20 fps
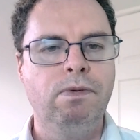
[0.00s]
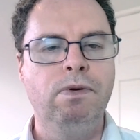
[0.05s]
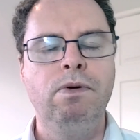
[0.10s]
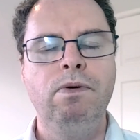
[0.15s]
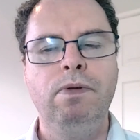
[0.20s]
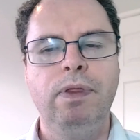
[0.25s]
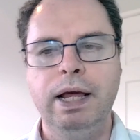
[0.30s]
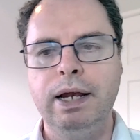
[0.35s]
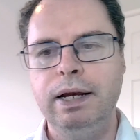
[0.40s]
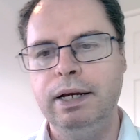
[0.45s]

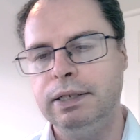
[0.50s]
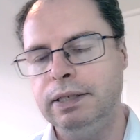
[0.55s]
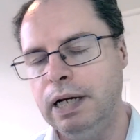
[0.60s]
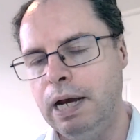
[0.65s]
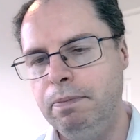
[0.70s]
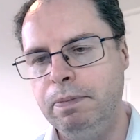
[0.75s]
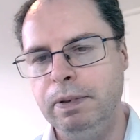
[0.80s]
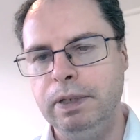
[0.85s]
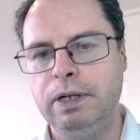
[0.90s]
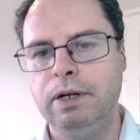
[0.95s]
then the
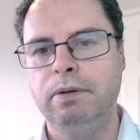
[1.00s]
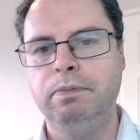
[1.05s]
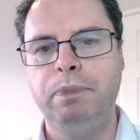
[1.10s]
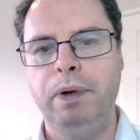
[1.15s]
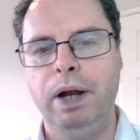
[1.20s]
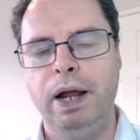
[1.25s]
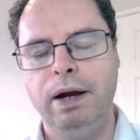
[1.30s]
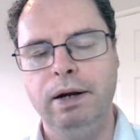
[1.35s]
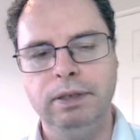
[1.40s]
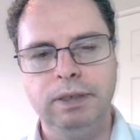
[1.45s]
Champions Cup
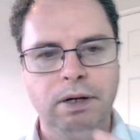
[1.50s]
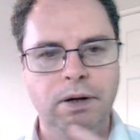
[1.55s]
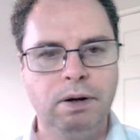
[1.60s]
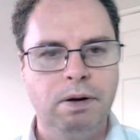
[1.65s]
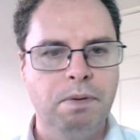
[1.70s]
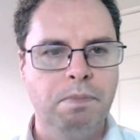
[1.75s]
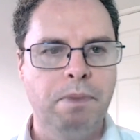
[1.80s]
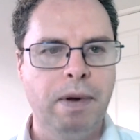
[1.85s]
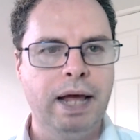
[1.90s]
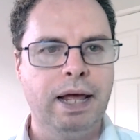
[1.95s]
players can come
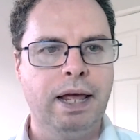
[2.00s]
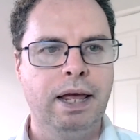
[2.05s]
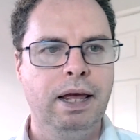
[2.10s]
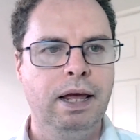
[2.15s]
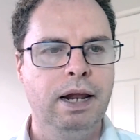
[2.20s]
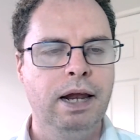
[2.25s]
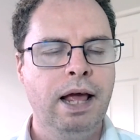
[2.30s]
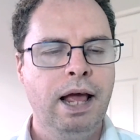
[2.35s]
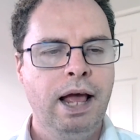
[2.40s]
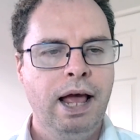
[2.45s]
back in
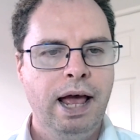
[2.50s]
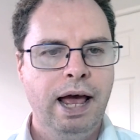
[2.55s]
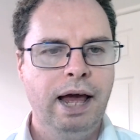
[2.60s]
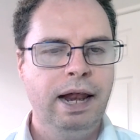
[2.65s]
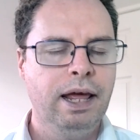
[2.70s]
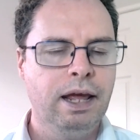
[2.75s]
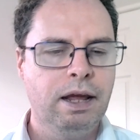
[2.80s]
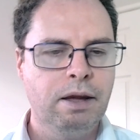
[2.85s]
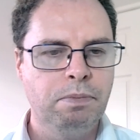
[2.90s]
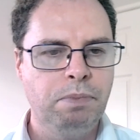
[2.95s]
and they
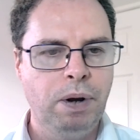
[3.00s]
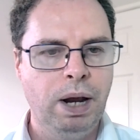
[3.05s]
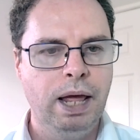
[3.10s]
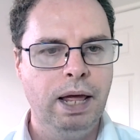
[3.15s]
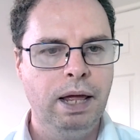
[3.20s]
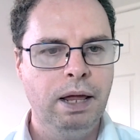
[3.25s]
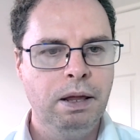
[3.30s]
can play.